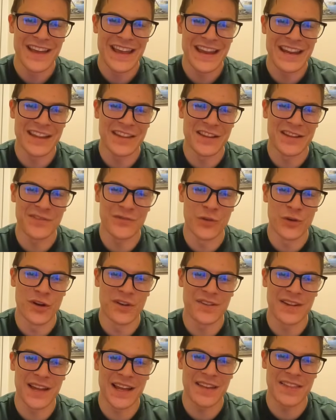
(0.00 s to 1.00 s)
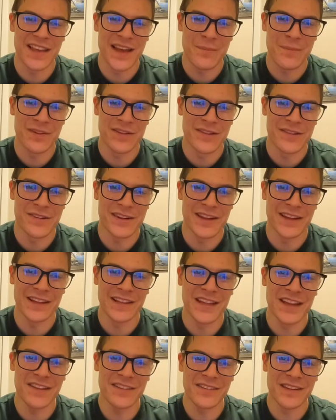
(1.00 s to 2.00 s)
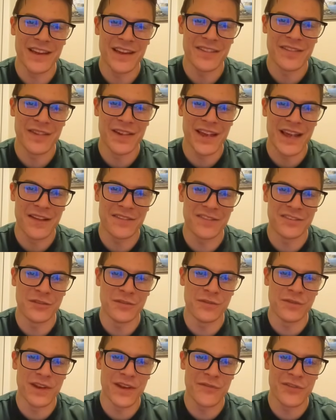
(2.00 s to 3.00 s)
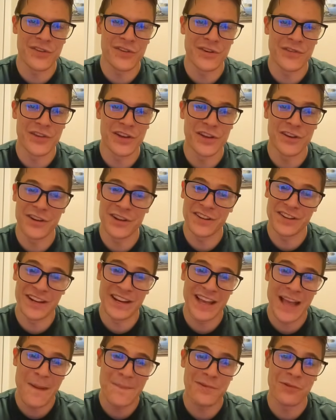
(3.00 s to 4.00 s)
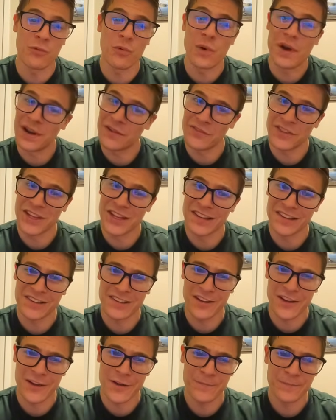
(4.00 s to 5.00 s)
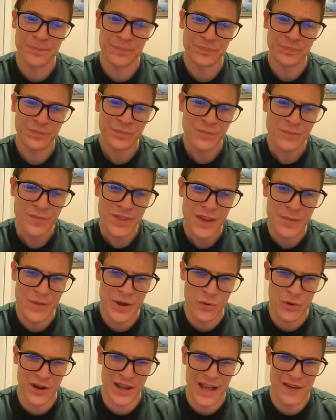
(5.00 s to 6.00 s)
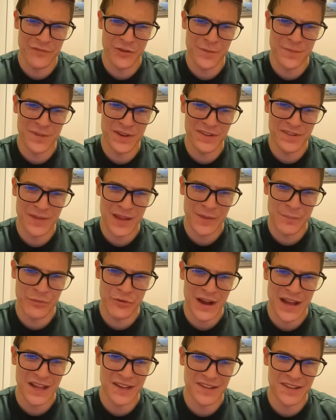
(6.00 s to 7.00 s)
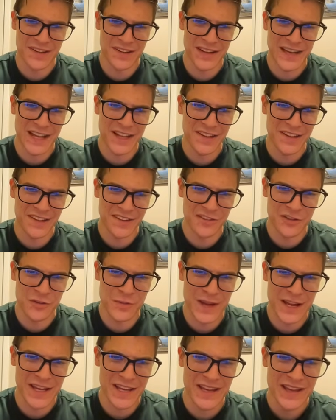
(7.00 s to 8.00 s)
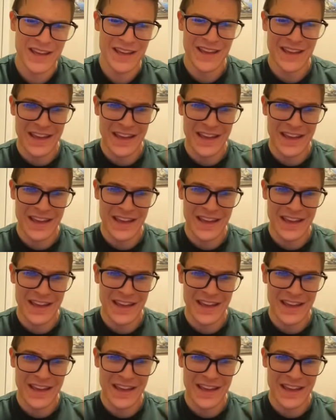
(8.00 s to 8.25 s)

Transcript: Hidden in this forest, I like that positioning. At least then he has 2 infantry over here. He's going to capture 1 of these, so it might work out for him, just like paralysis analysis too many.